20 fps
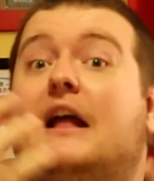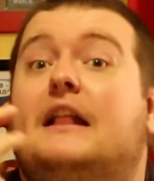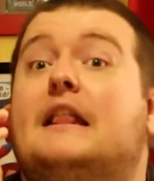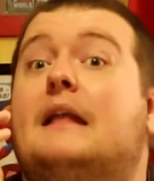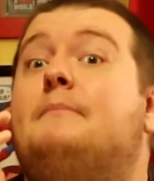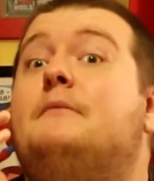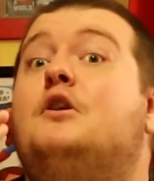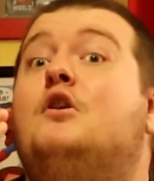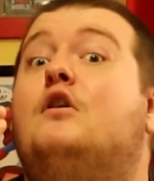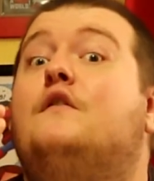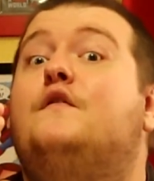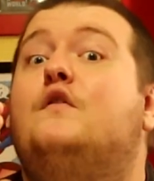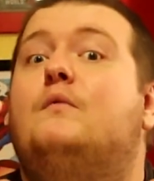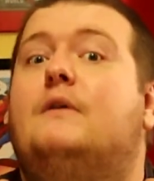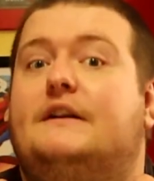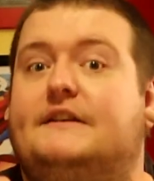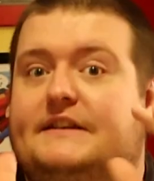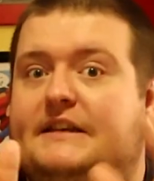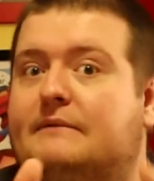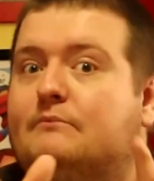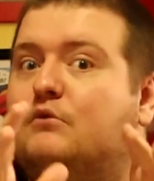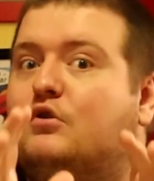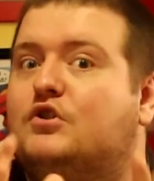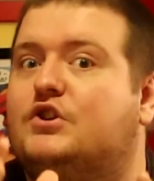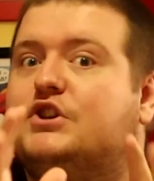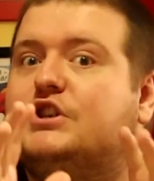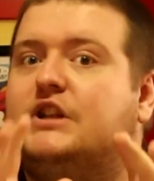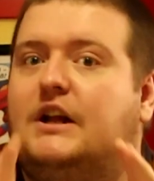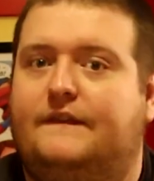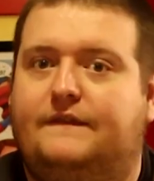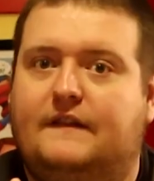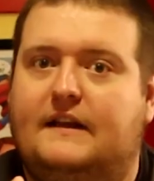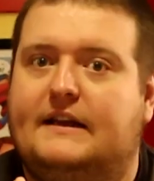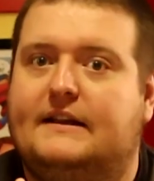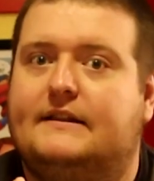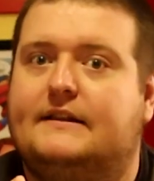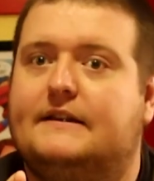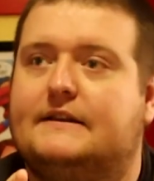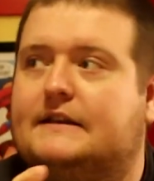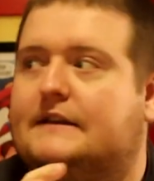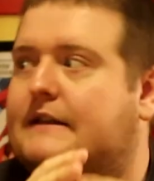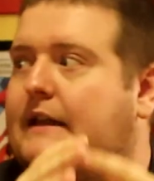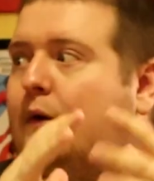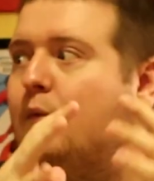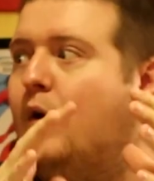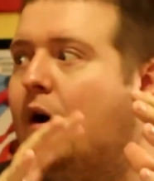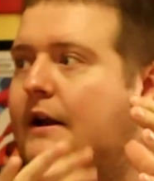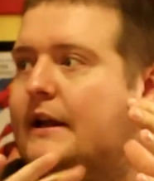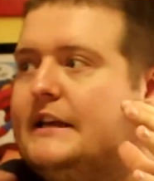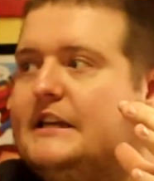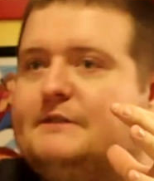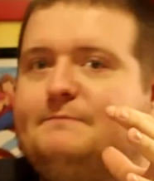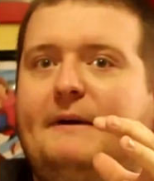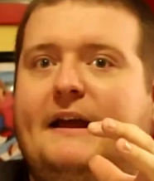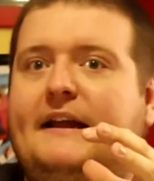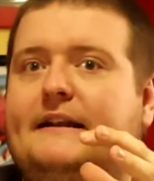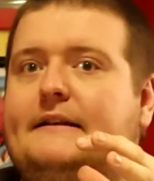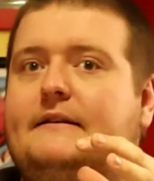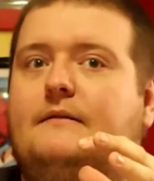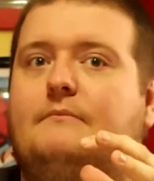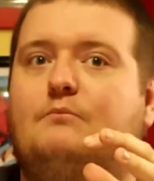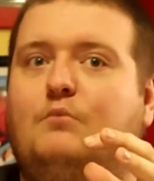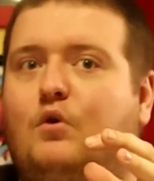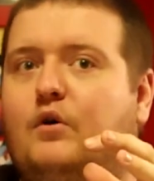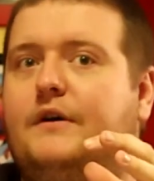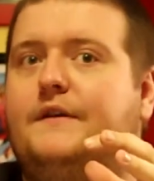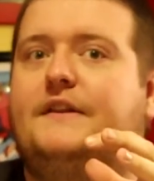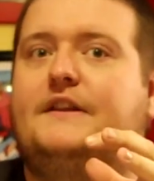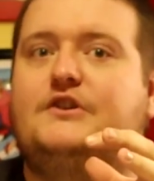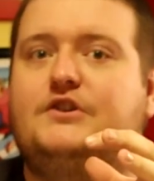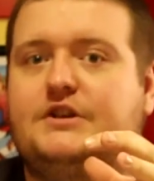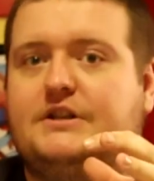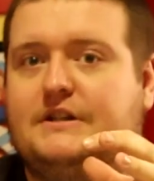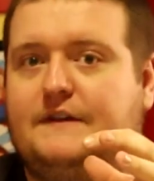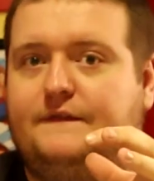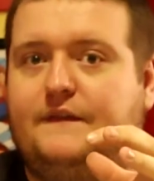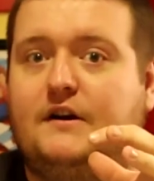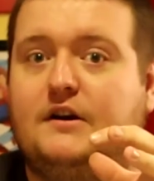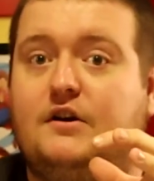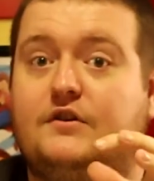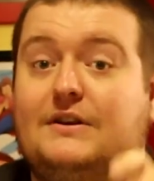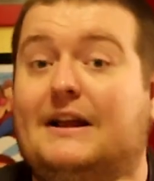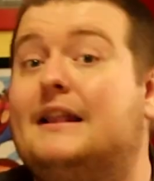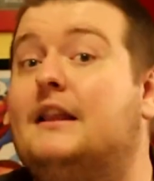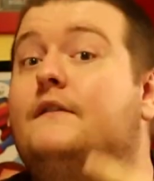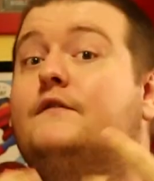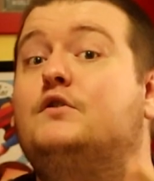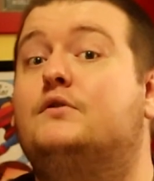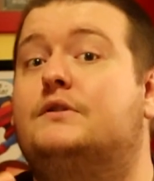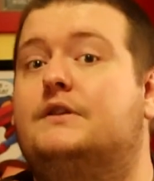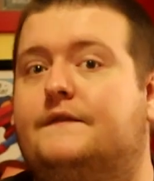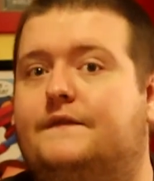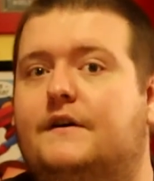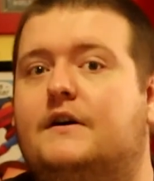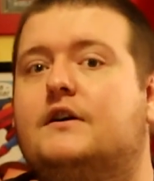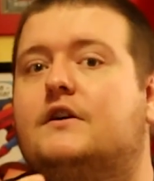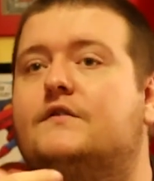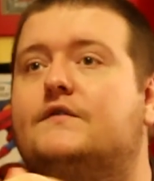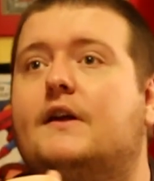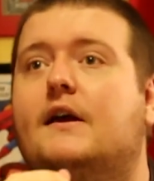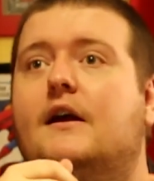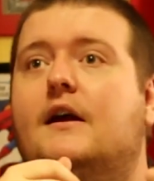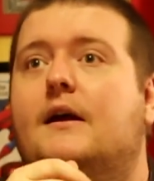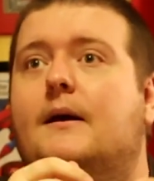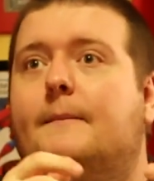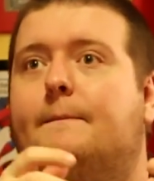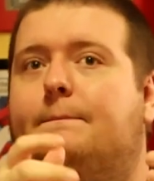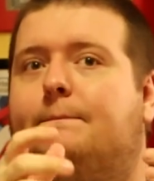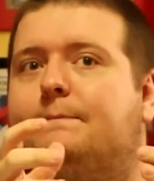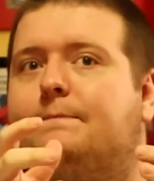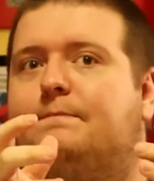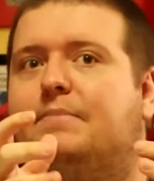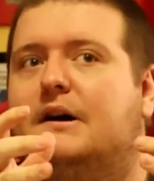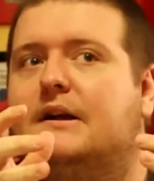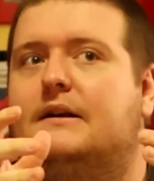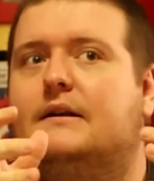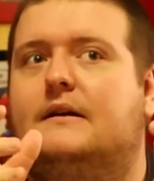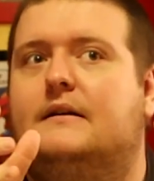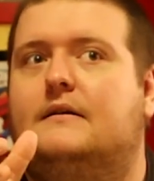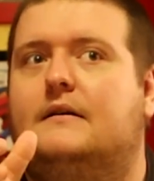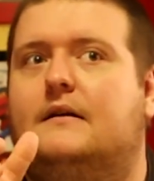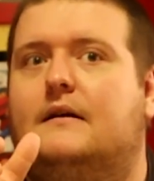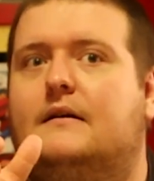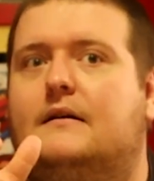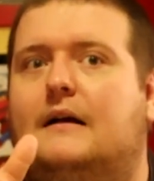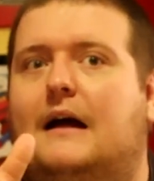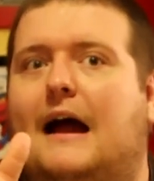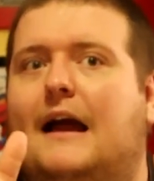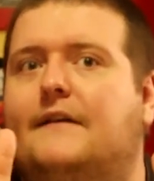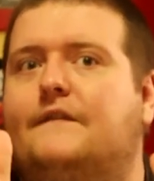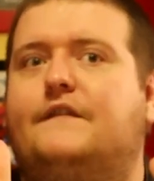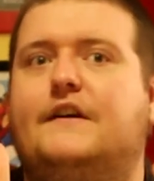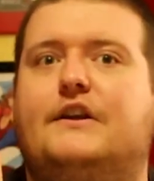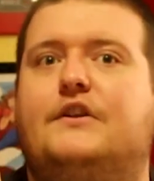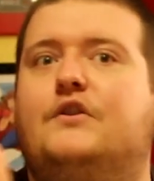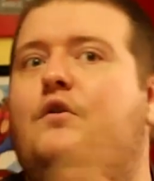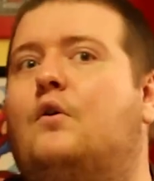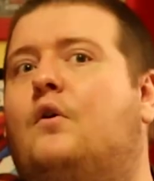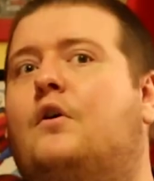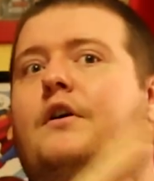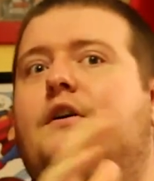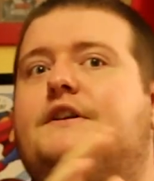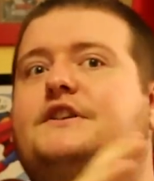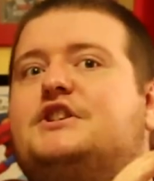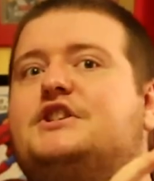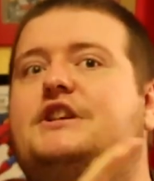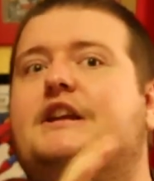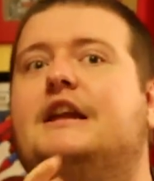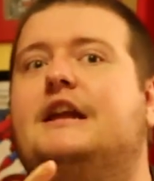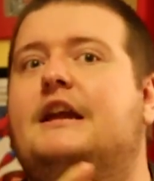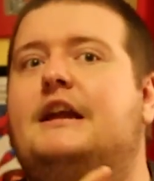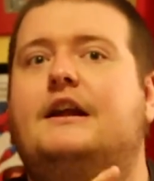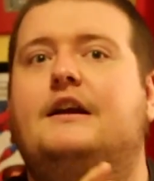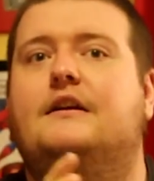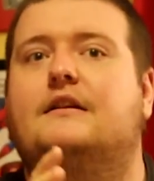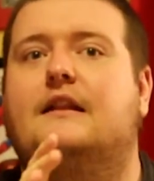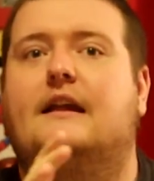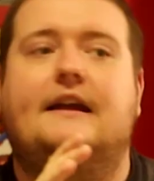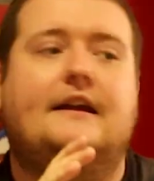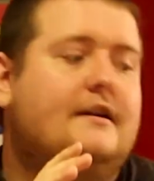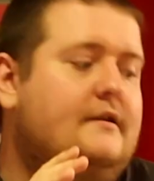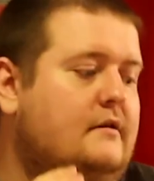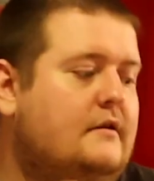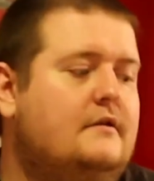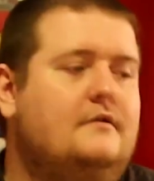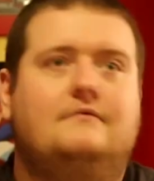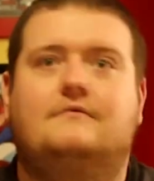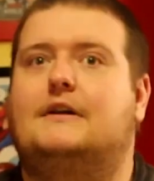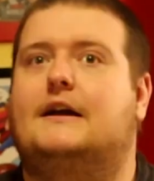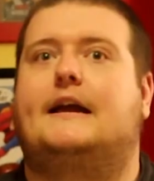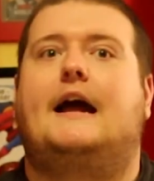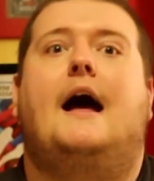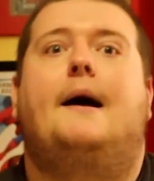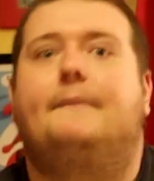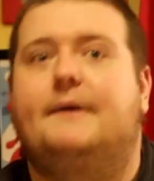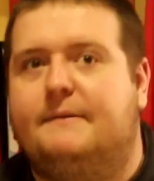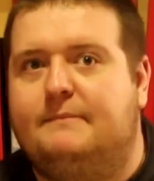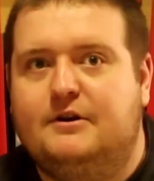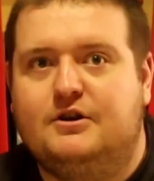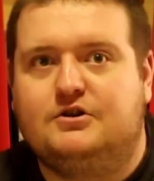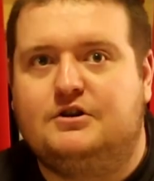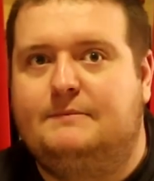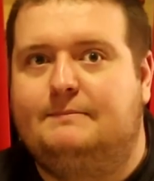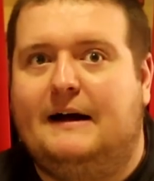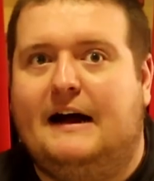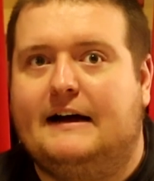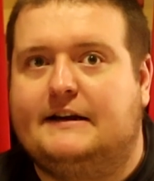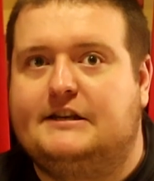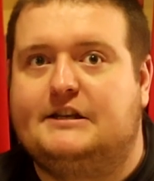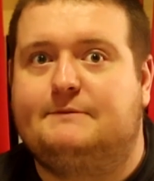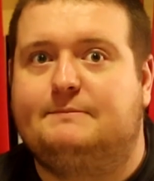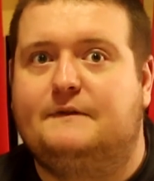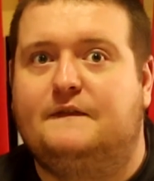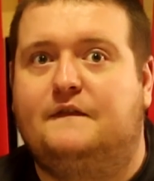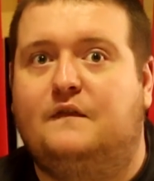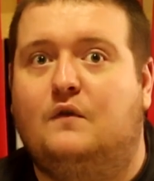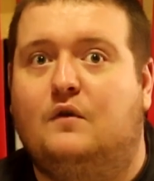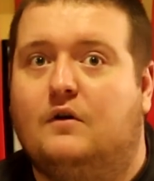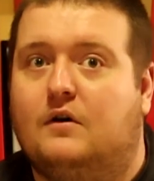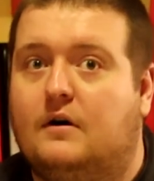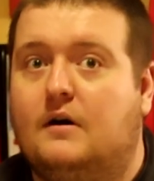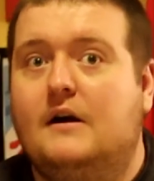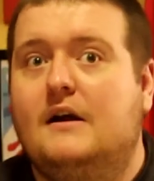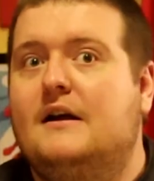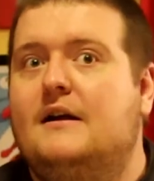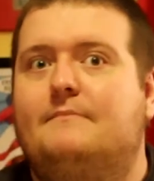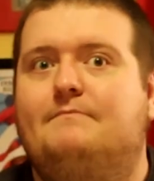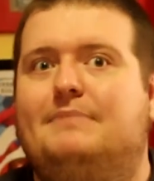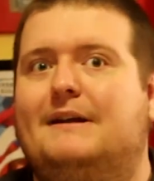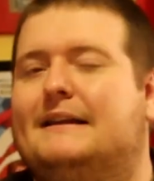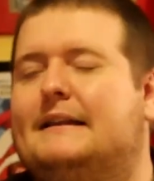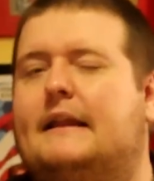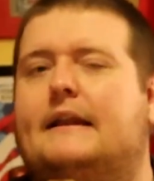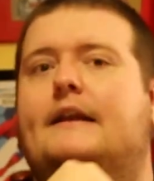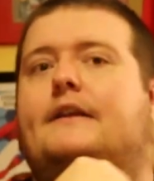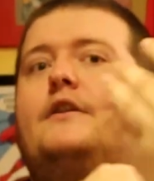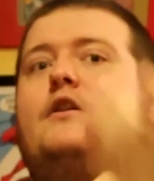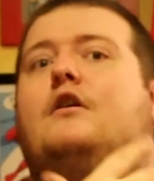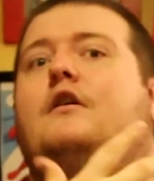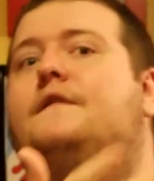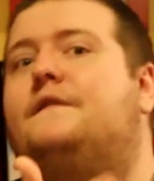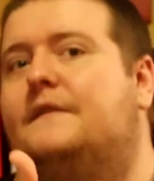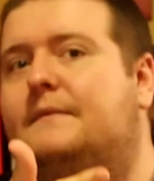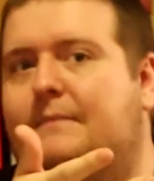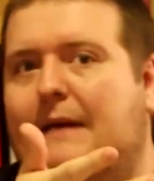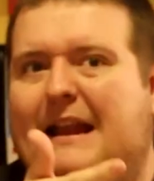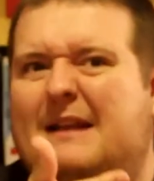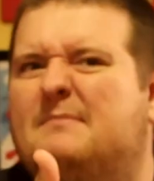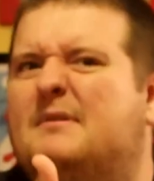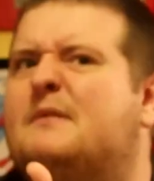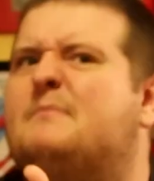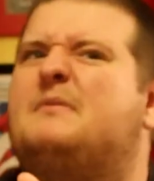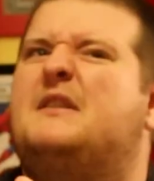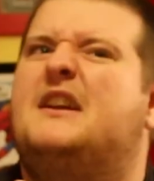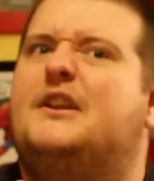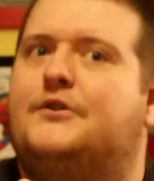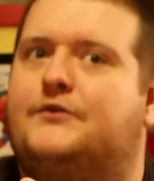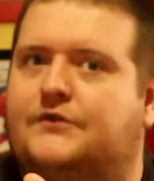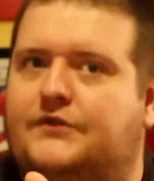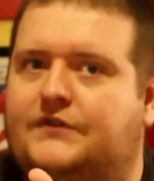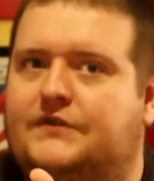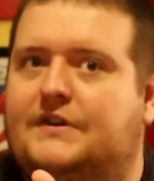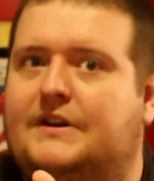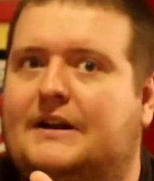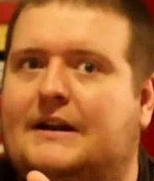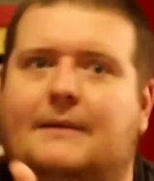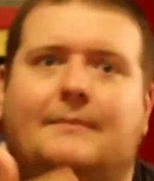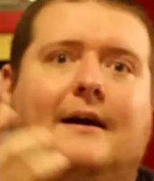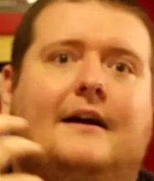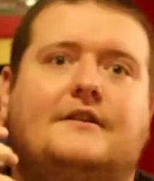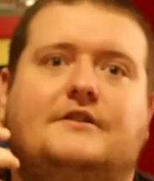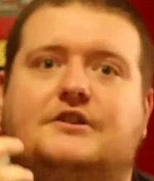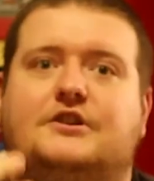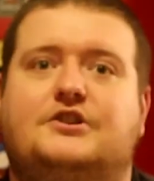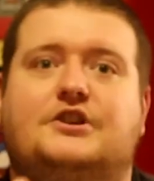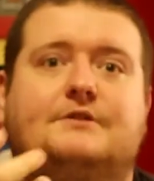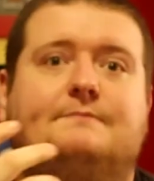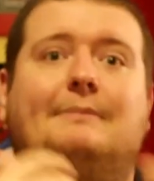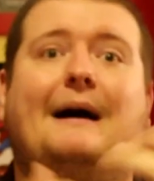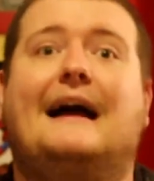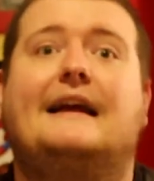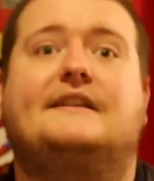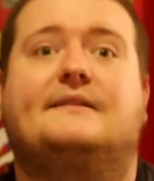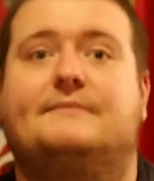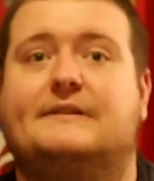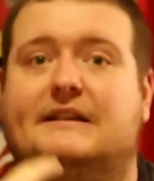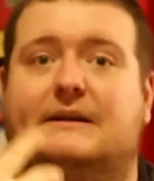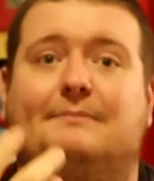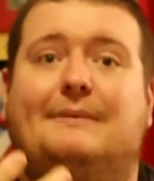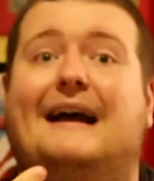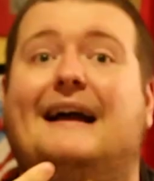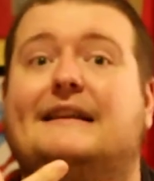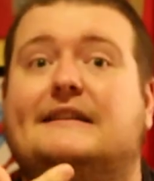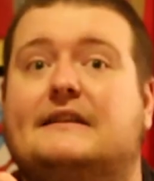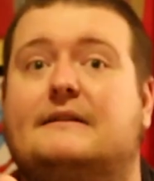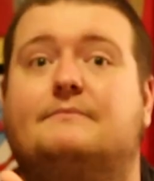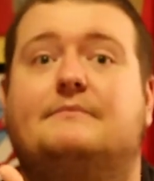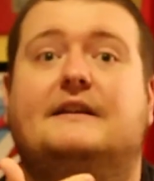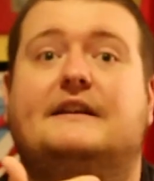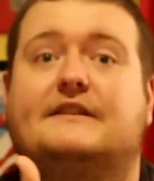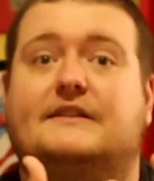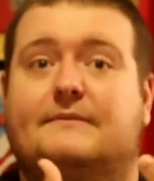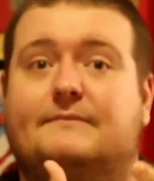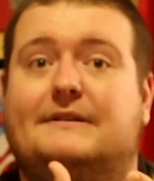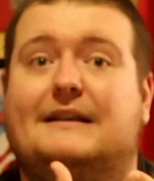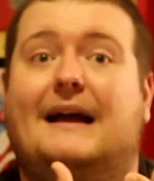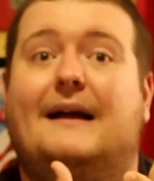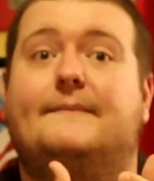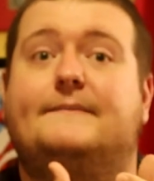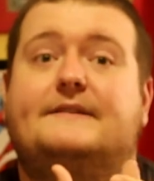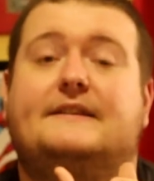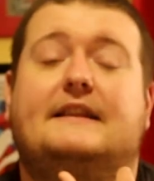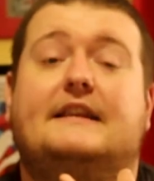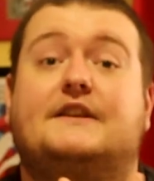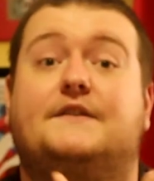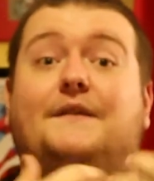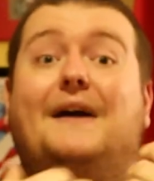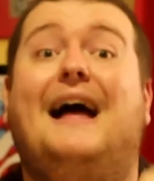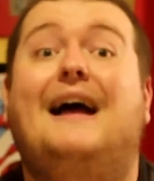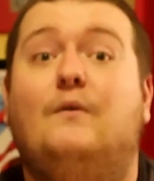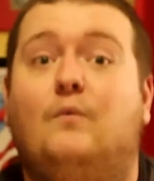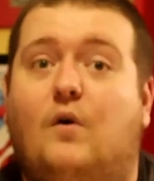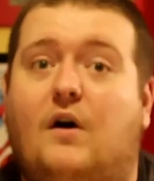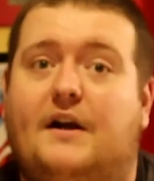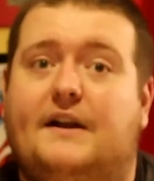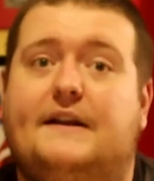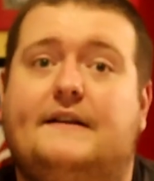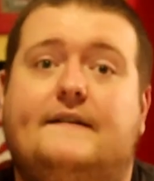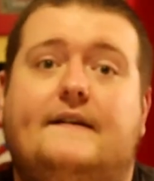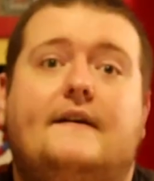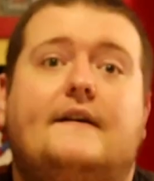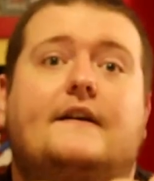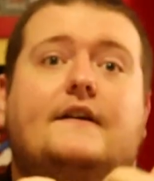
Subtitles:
Let me know if you want to see more stuff like this, because I want to expand more than just the Funkos. I love doing the Funkos, but I've ignored seeing like the comic mystery boxes before because I didn't know if anybody would be interested. And I'm not going to just buy something to buy something sometimes unless if I want it.